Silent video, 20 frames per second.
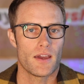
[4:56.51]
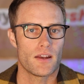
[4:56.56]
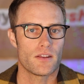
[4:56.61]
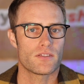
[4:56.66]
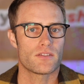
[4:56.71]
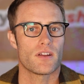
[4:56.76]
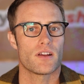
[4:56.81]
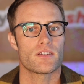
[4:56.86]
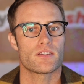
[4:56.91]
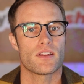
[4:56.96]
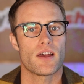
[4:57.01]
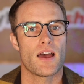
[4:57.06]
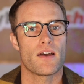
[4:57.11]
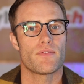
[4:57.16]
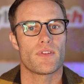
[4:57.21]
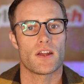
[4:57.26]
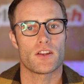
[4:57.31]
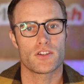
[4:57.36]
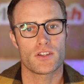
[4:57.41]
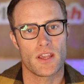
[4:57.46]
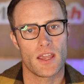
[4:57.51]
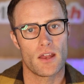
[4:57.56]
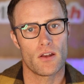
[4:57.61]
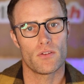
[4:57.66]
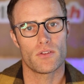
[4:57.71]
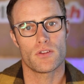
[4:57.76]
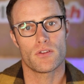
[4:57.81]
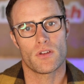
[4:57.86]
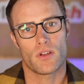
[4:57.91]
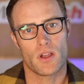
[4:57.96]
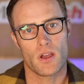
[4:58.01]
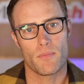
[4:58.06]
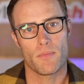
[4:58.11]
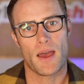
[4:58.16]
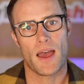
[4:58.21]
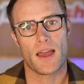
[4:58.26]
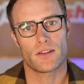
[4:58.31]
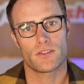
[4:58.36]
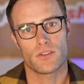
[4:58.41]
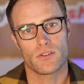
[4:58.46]
And it's nice to have that channel you can
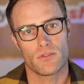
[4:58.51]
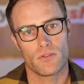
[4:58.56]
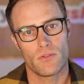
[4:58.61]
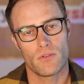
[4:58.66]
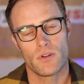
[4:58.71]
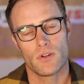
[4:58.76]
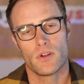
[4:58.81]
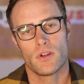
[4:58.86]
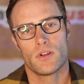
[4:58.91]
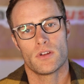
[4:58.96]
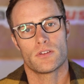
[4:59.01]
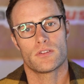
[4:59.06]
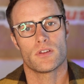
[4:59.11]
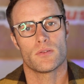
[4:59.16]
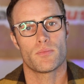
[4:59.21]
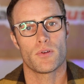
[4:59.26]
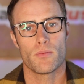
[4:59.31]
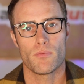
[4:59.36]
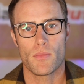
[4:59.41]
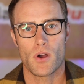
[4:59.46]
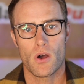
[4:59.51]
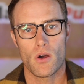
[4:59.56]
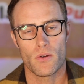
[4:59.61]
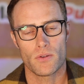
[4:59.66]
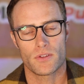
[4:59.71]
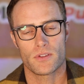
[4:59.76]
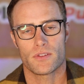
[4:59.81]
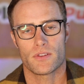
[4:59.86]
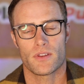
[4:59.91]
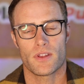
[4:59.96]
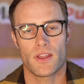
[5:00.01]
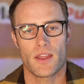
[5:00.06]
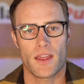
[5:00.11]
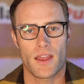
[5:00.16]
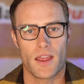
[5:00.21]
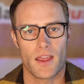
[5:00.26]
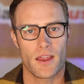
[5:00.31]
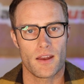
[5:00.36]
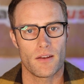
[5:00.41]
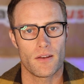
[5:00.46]
come back to promote
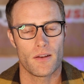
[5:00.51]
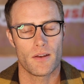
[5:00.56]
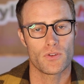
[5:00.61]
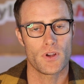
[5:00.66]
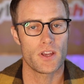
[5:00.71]
and